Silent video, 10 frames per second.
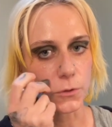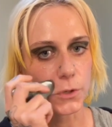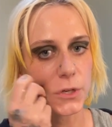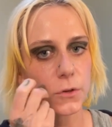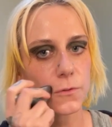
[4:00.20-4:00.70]

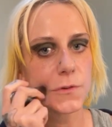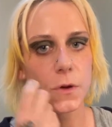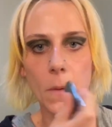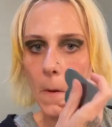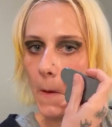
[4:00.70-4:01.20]
groove,
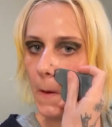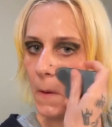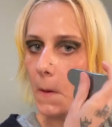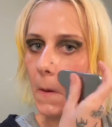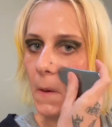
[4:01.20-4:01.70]

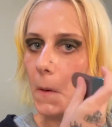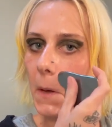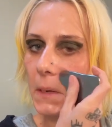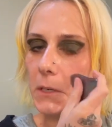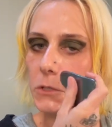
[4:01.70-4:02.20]

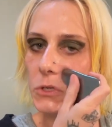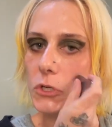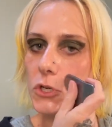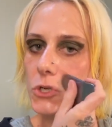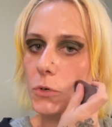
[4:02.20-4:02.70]
and I do
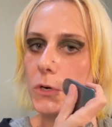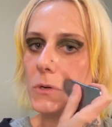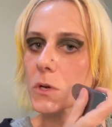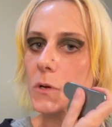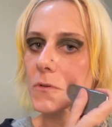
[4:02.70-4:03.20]
just short
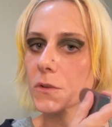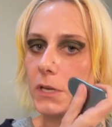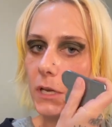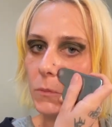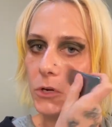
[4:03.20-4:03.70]

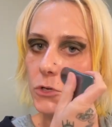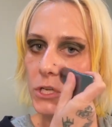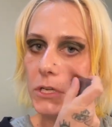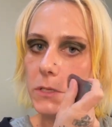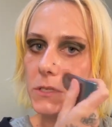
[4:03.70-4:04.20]
flicking
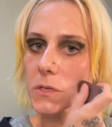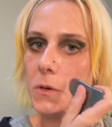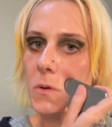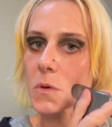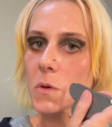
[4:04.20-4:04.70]

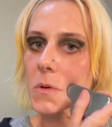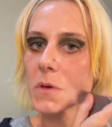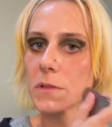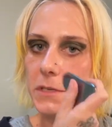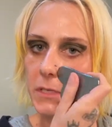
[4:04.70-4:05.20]
motions.
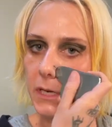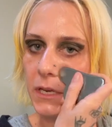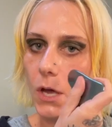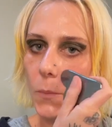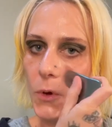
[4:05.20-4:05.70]
This can
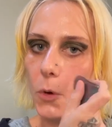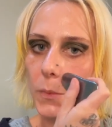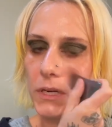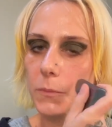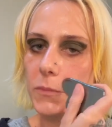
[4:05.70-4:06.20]
help
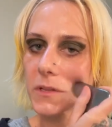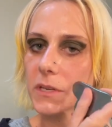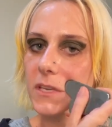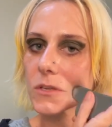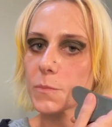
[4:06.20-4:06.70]
open up the
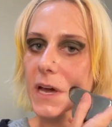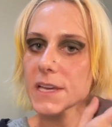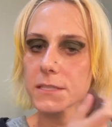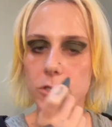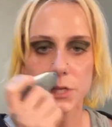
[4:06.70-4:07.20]
nasal
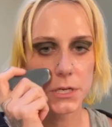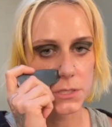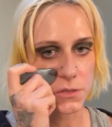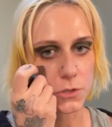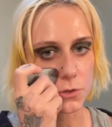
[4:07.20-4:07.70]
passages,
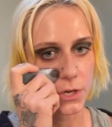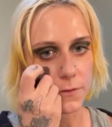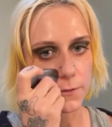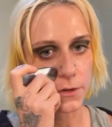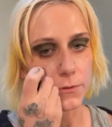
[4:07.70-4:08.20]
so it's
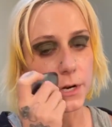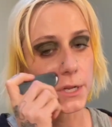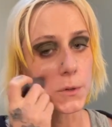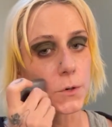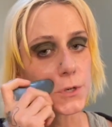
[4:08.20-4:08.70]
great for a
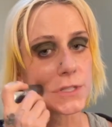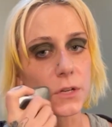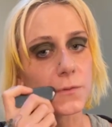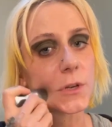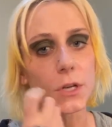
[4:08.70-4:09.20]
runny or
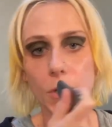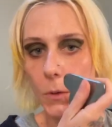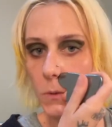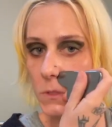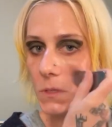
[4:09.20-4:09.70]
stuffy
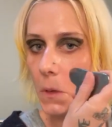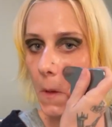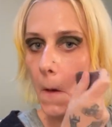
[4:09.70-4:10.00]
nose.